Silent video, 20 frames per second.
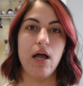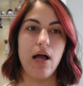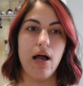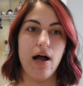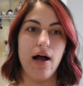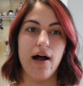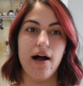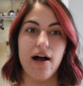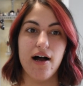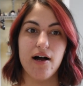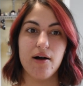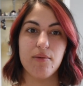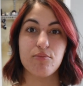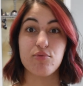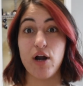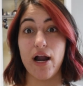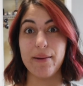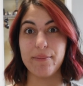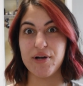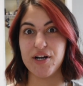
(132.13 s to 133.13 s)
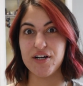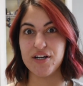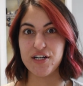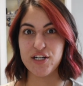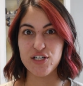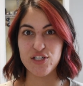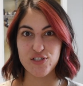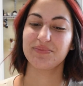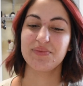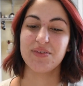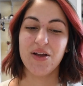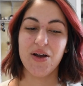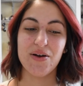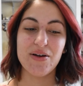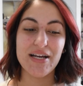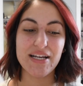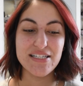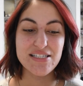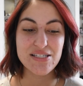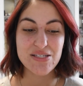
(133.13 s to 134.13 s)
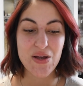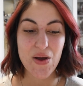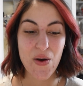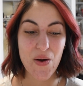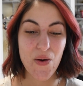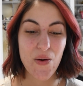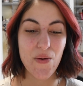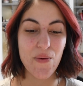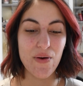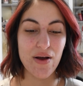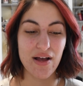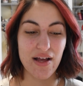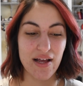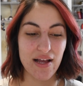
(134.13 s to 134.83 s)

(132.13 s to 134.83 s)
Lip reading: primer. Okay, so